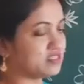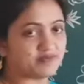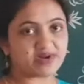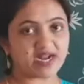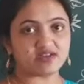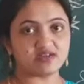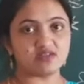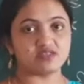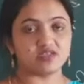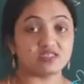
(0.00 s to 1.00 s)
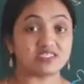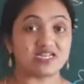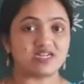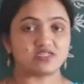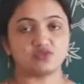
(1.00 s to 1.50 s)
the practicals
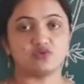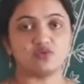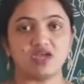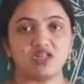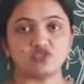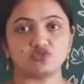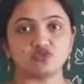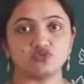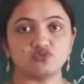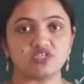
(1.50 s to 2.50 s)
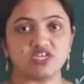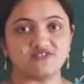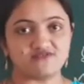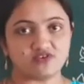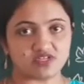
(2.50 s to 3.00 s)
starts now, I'll show you the
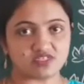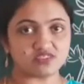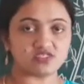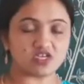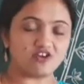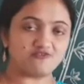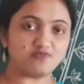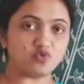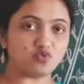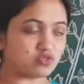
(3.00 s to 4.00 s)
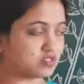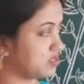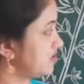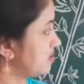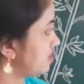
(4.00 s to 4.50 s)
inflorescence of both.
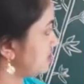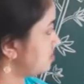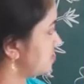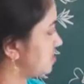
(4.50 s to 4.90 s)
Now,